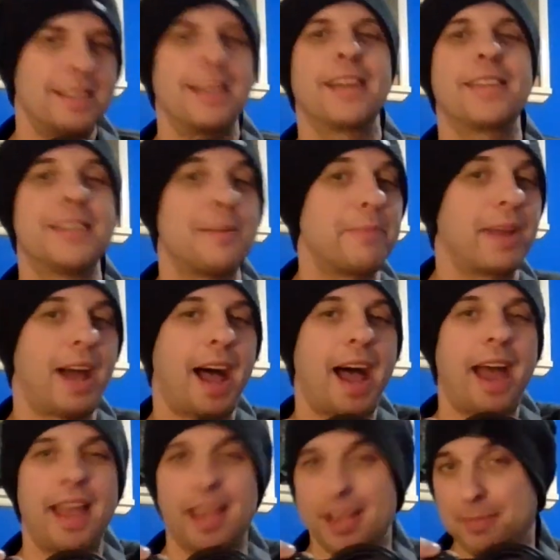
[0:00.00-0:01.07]
Like some
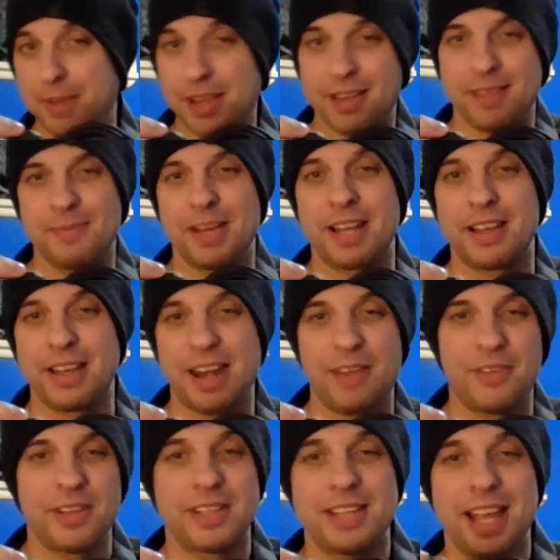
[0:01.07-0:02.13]
guy might could
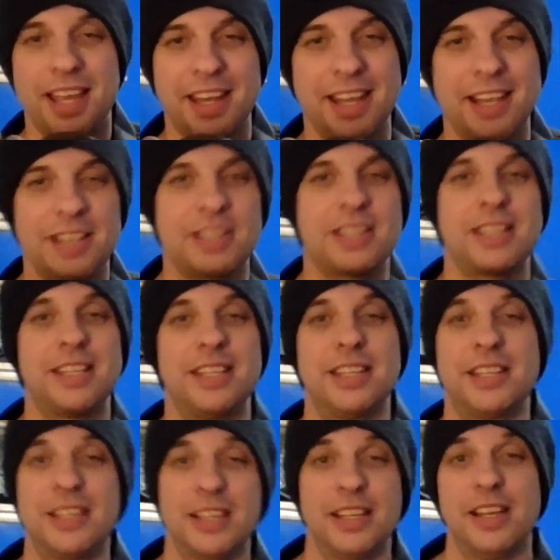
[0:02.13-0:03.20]
have a second
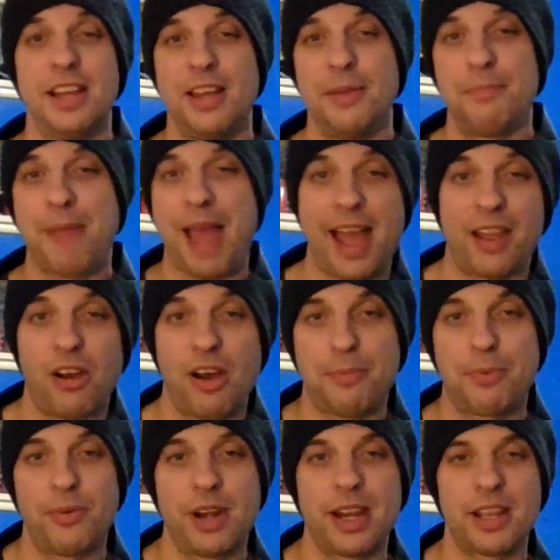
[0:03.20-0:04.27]
AC back
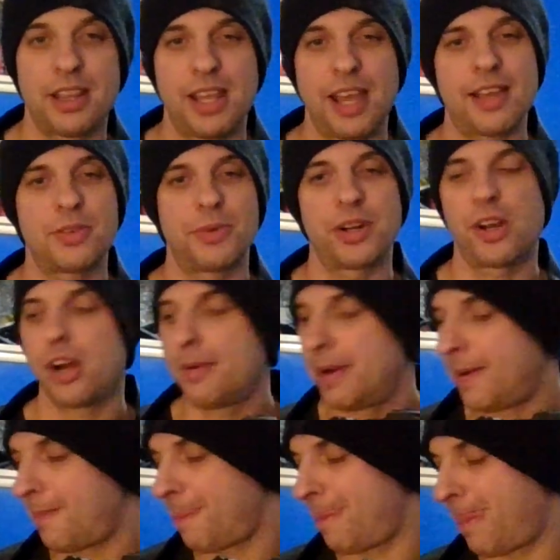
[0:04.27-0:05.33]
operating the X1 Carbon.
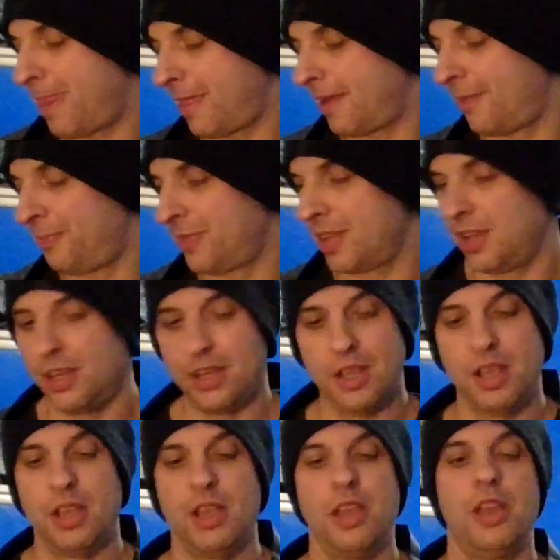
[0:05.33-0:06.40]

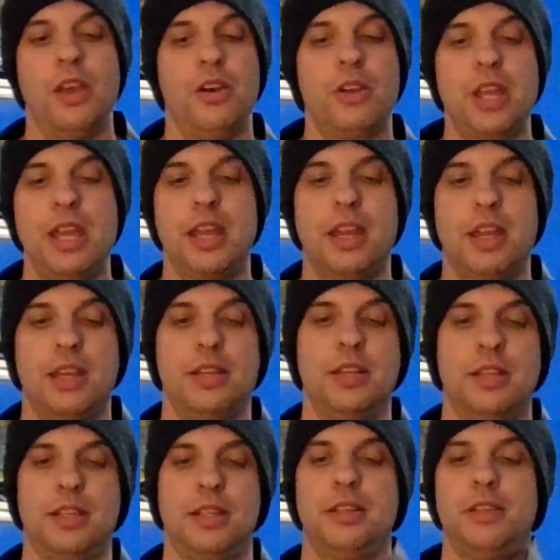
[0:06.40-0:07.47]
Okay,
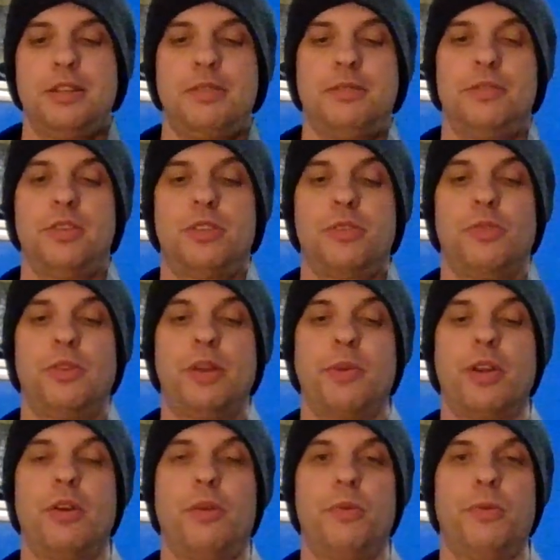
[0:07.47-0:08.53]
so there
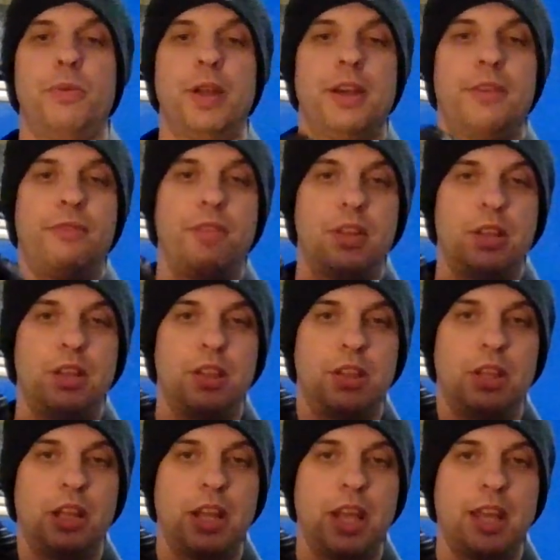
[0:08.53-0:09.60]
we go. We have
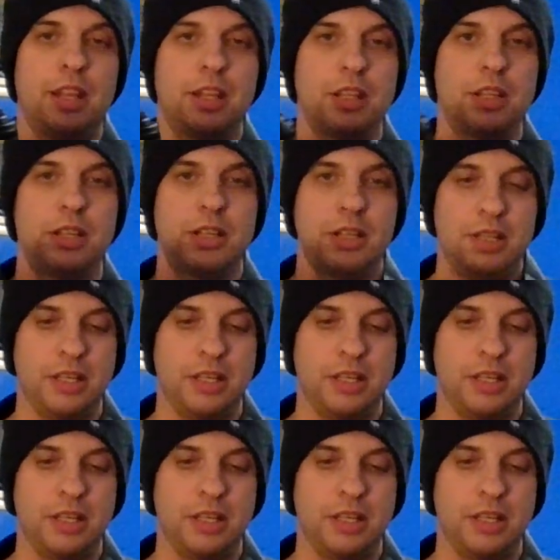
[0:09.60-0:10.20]
the lens.